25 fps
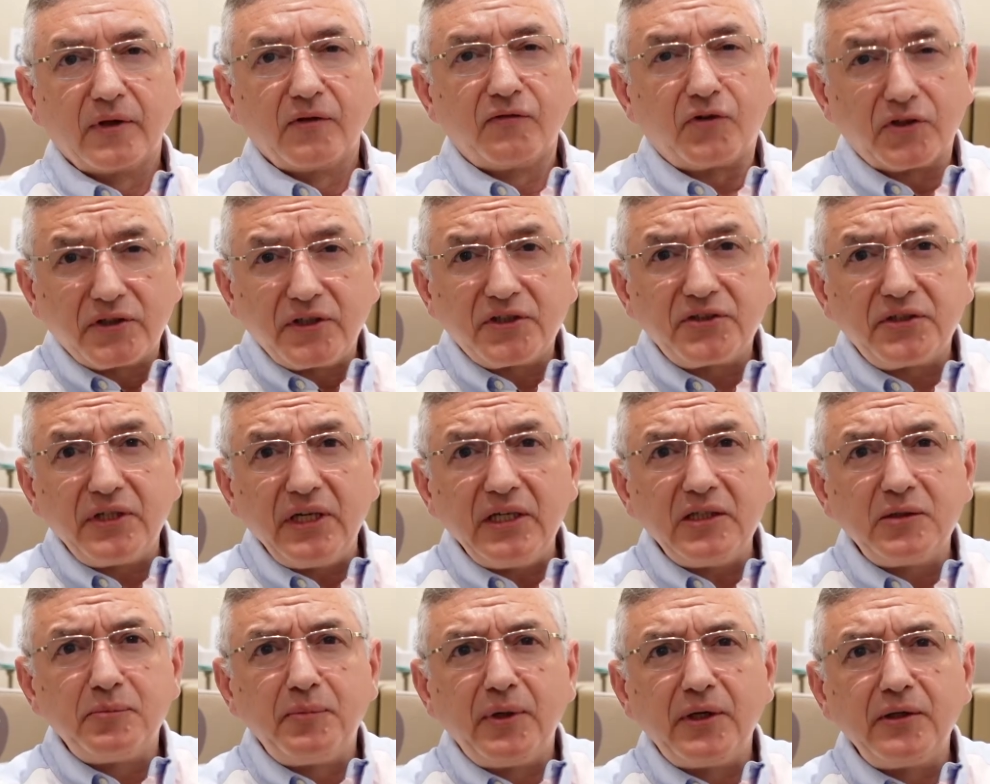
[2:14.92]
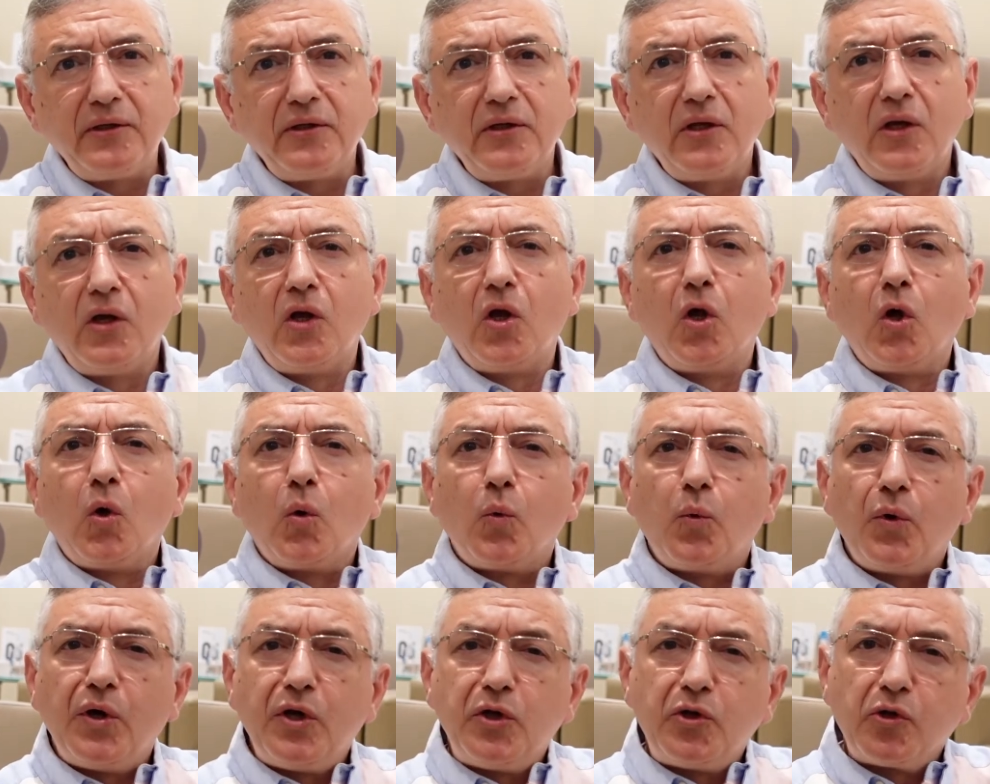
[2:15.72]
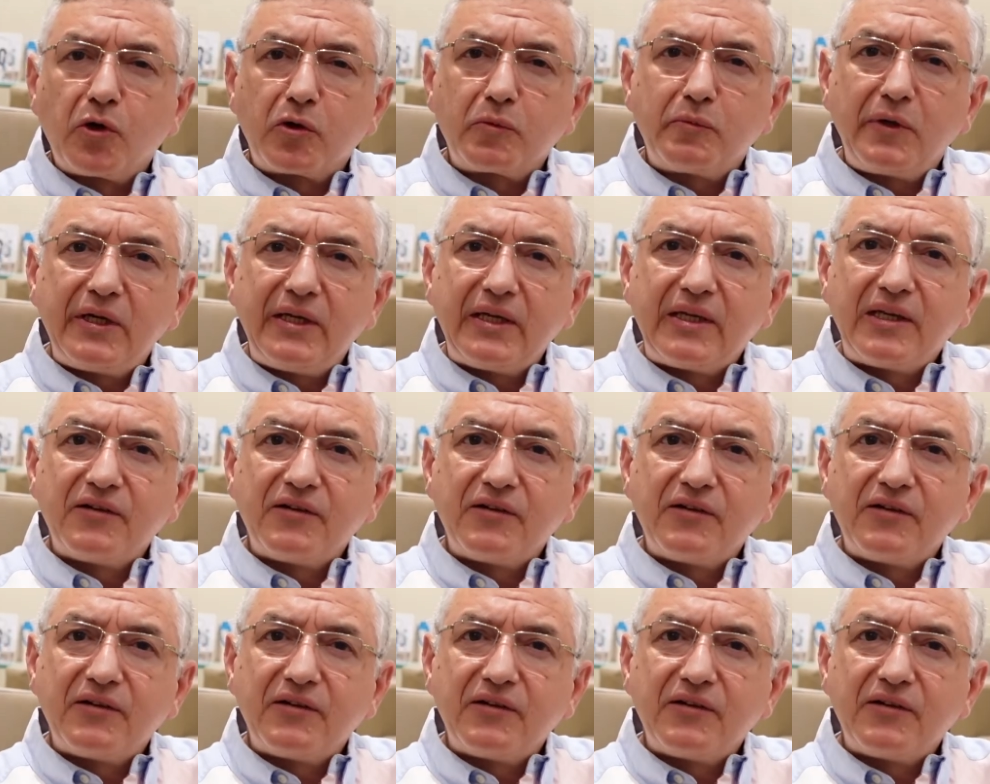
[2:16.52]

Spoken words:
For the treatment, we normally